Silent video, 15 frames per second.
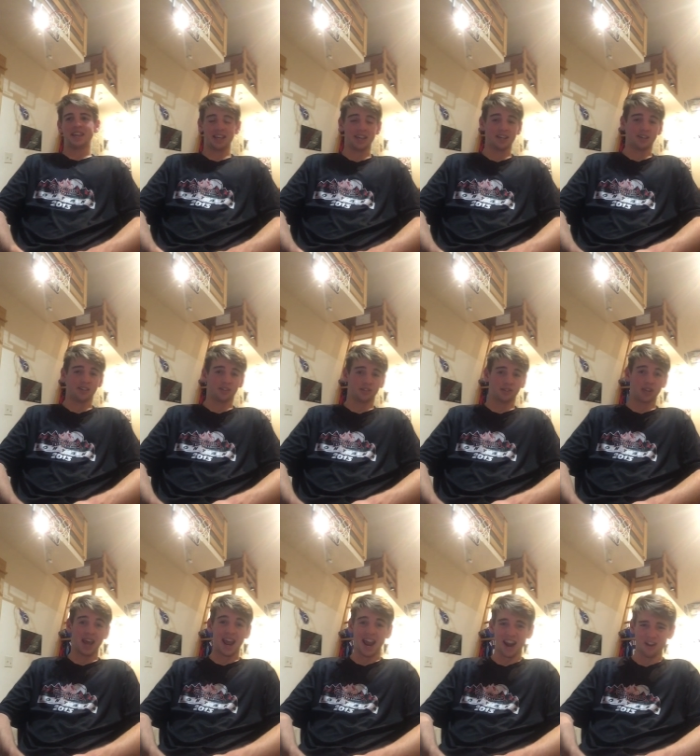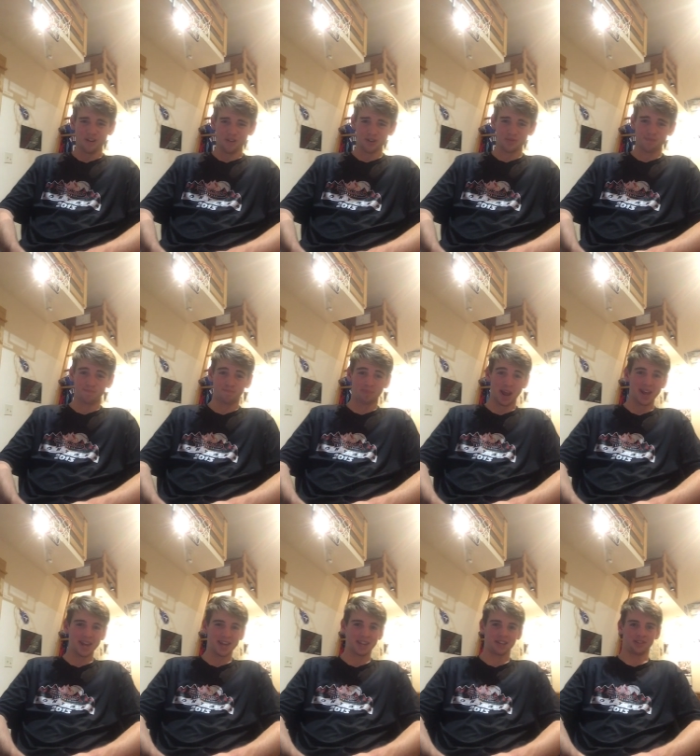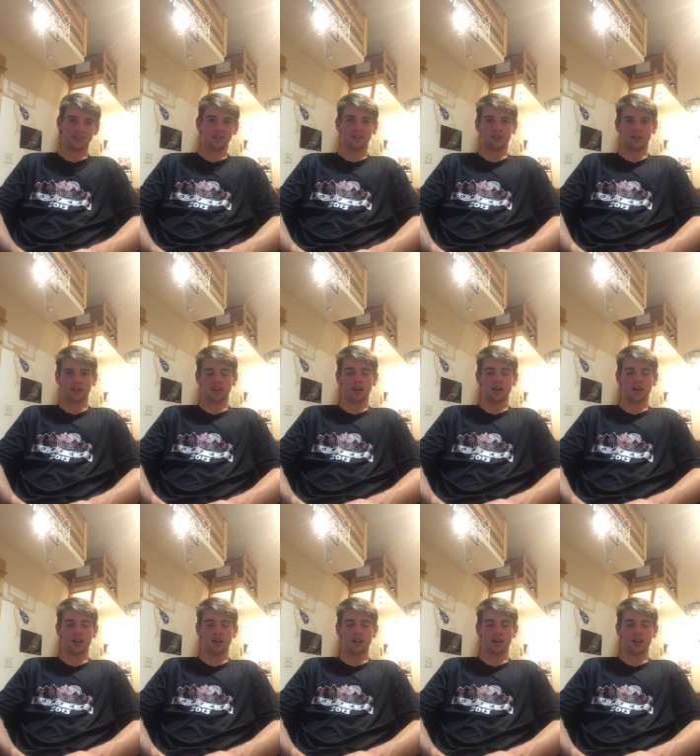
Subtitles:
is Aron Baynes.